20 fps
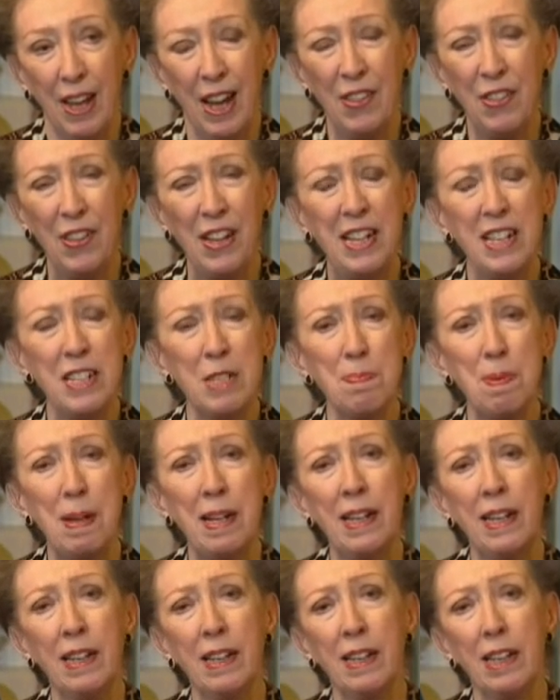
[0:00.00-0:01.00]
I think it's
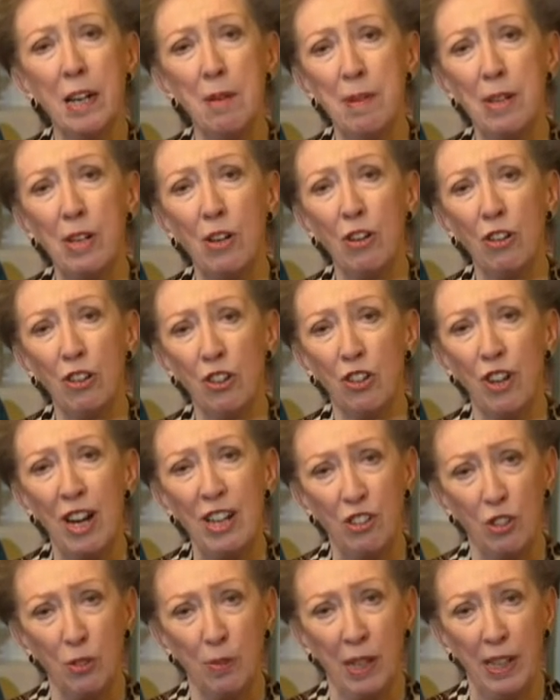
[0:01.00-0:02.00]
been coming on
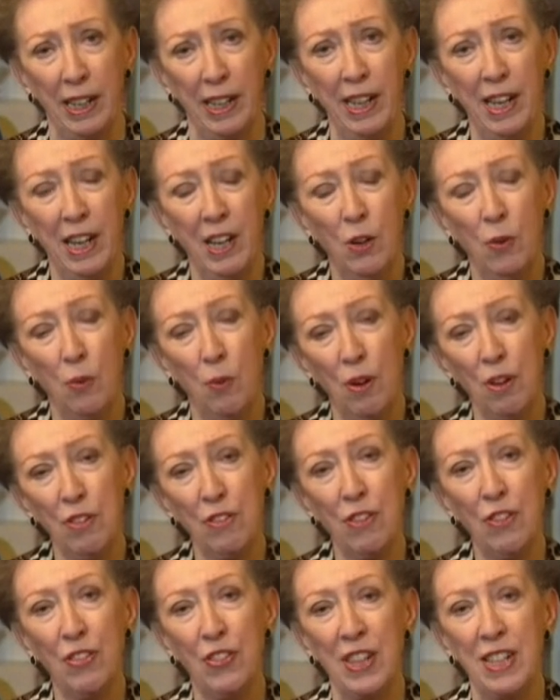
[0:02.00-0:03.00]
gradually. One of
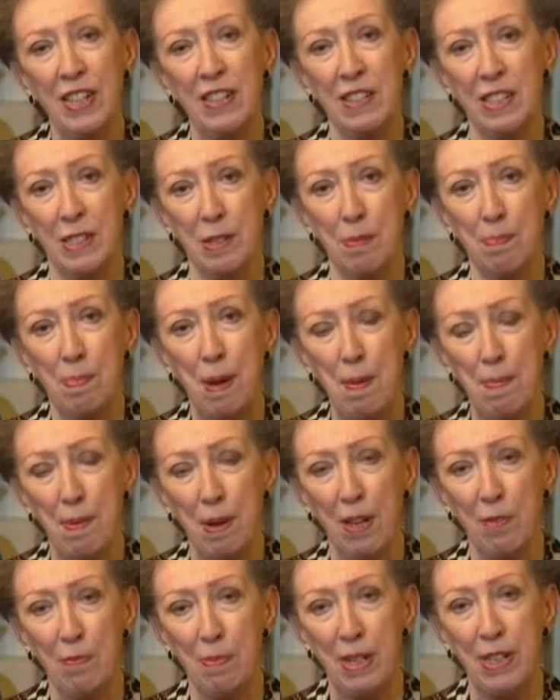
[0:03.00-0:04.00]
the things that people
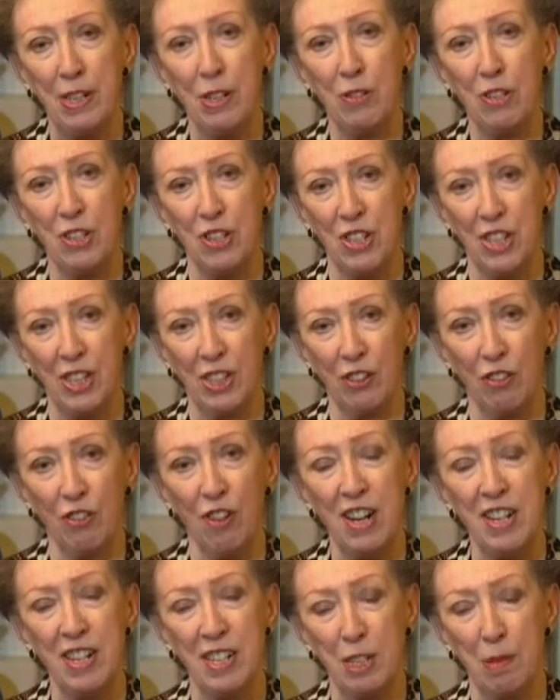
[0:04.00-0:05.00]
have been noticing and
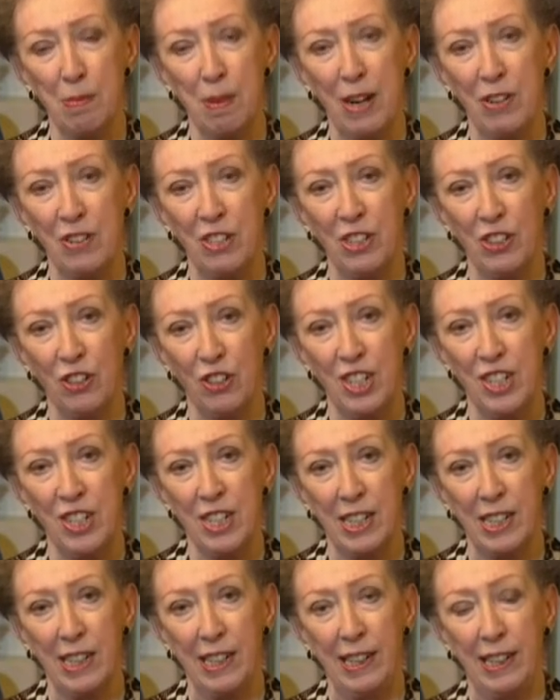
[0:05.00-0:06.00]
writing about
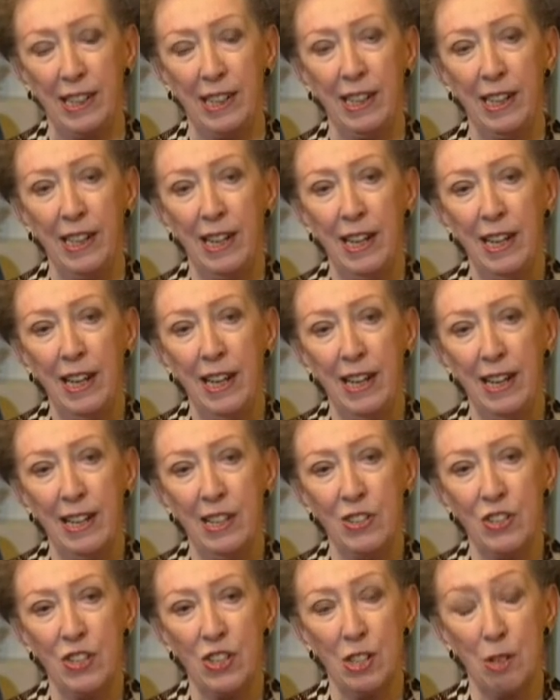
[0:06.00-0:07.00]
increasingly
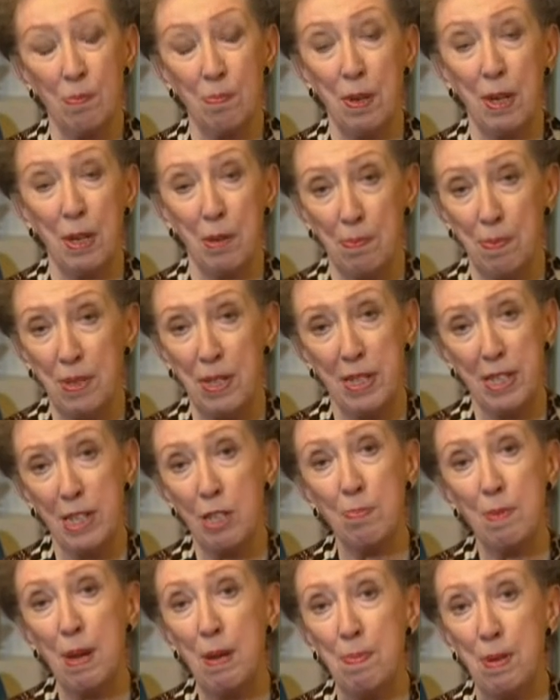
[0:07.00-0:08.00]
is, that, and
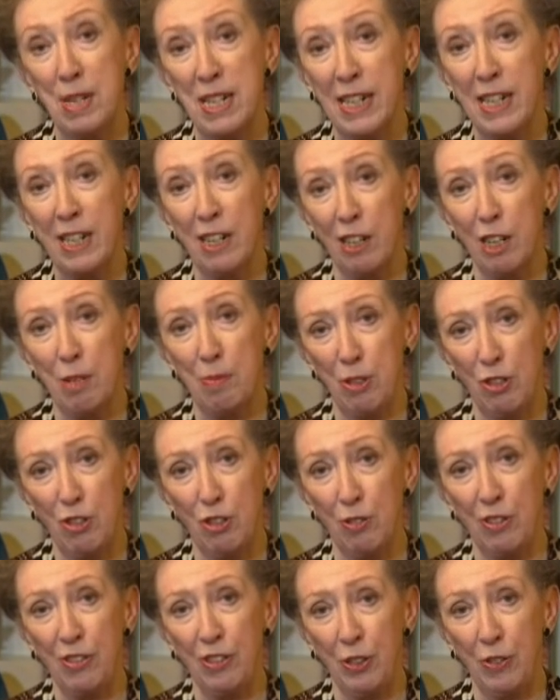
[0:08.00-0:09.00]
this may particularly be
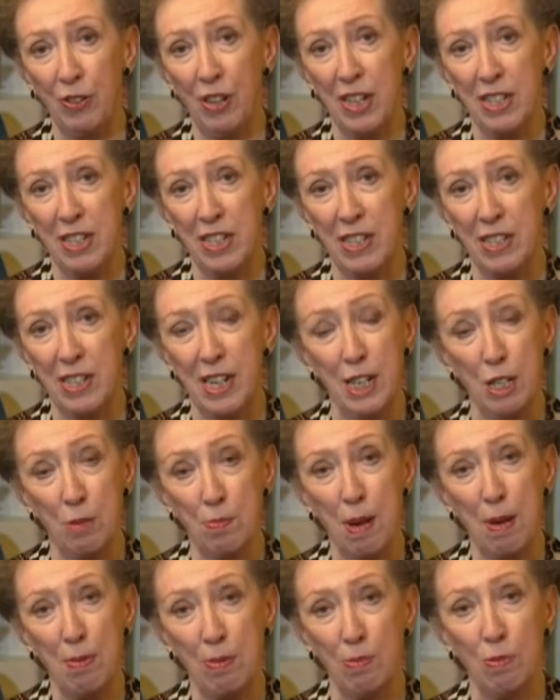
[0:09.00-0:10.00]
true in the United States,
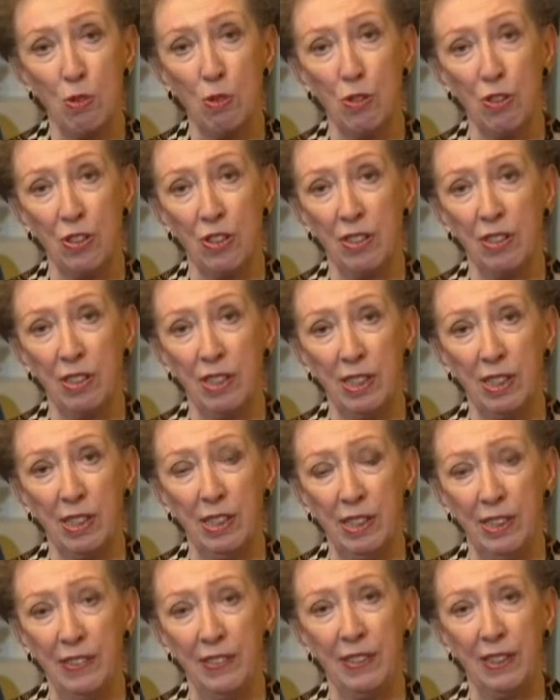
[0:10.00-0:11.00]
perhaps more than uh,
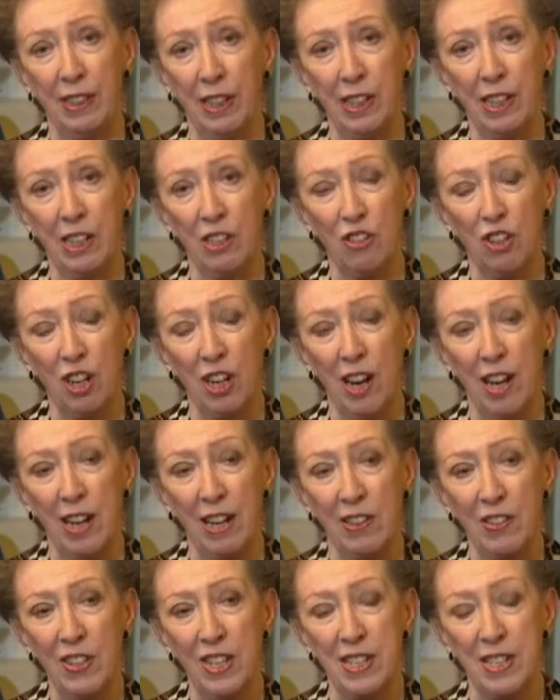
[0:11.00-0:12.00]
in a country
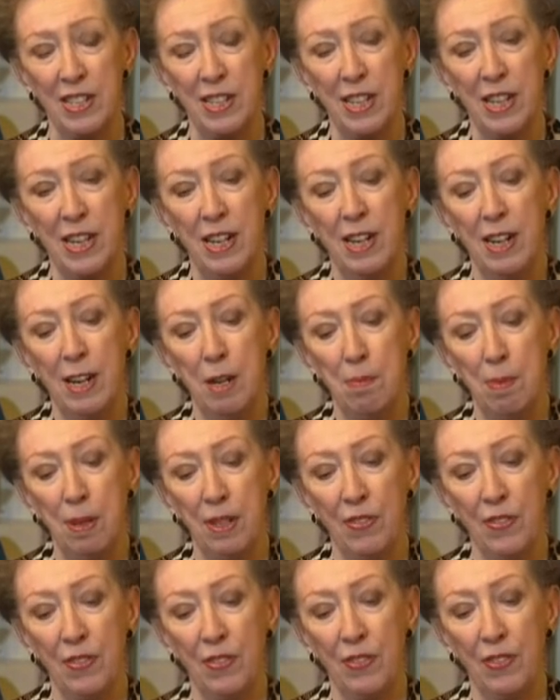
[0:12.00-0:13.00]
like this,
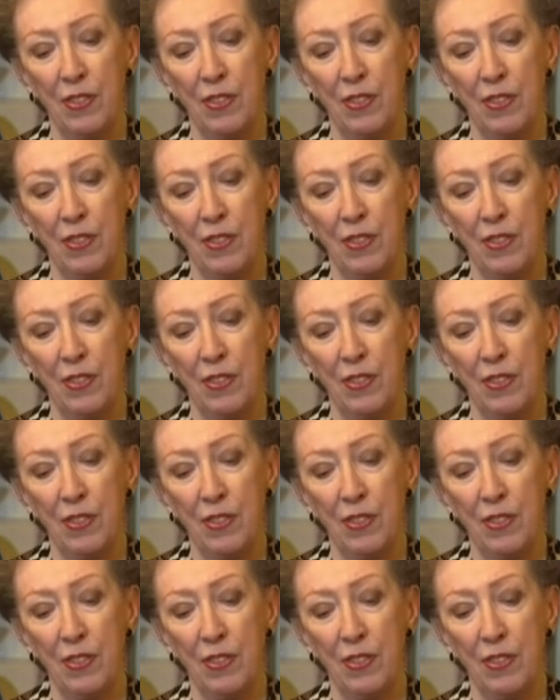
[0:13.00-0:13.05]
but